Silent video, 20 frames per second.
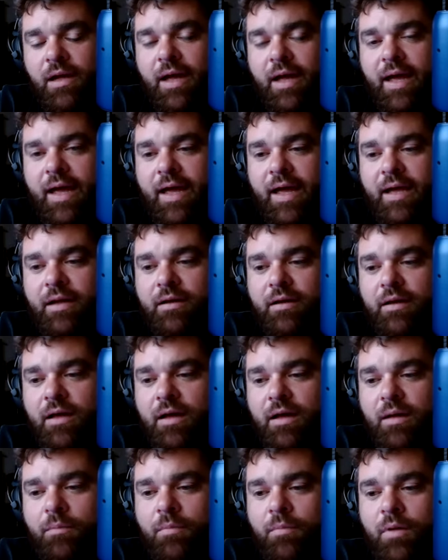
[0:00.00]
And
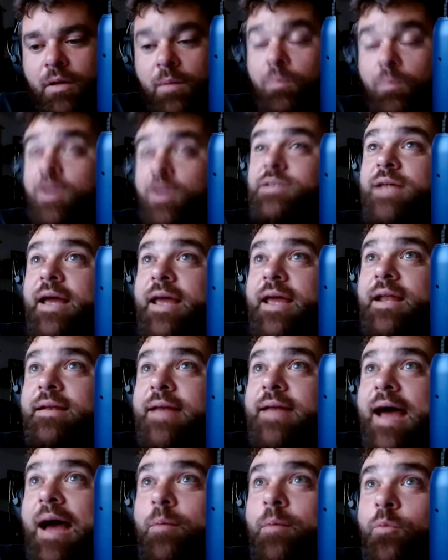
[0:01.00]
plus I get a
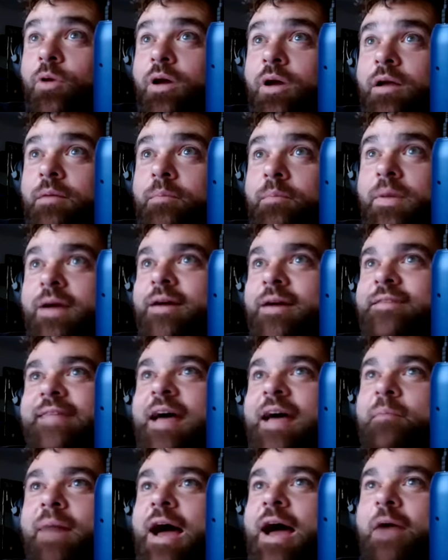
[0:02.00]
time run because
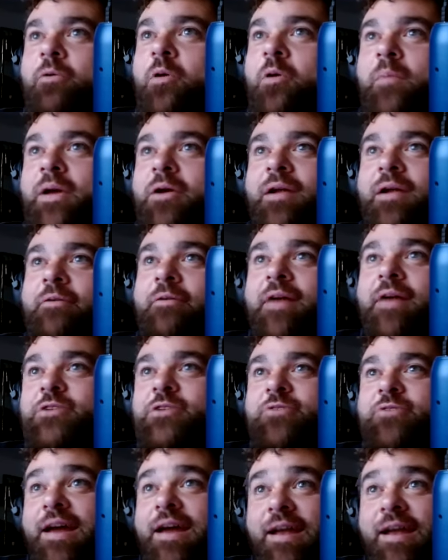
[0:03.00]
that bike won't be going to the
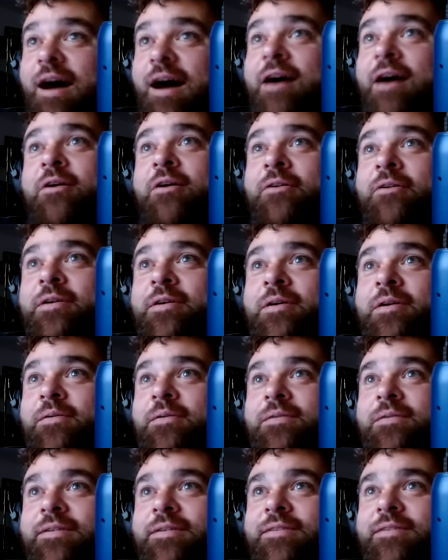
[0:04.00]
racetrack at all
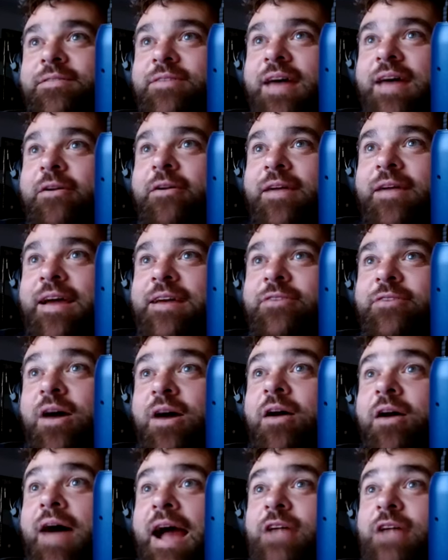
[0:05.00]
Saturday. So I'll
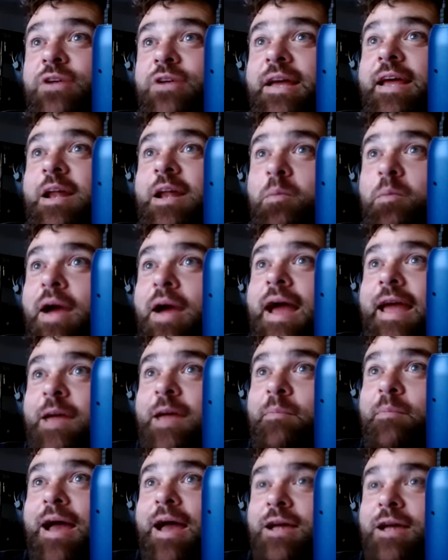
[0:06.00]
actually get a Bracket
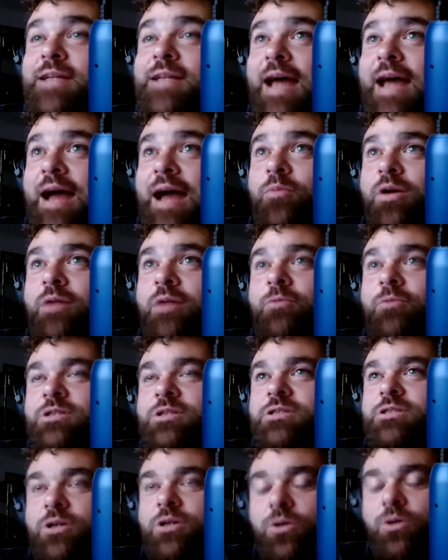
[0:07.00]
Bash time run, which
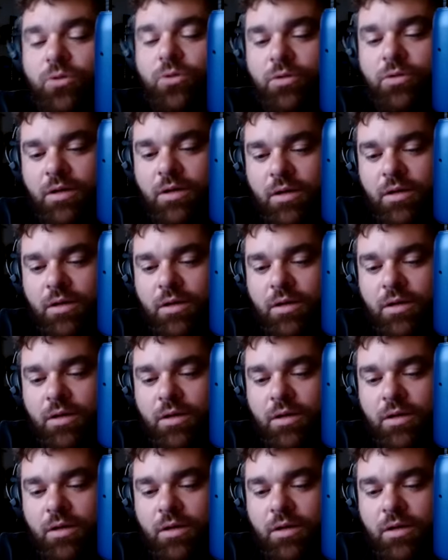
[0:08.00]
is cool.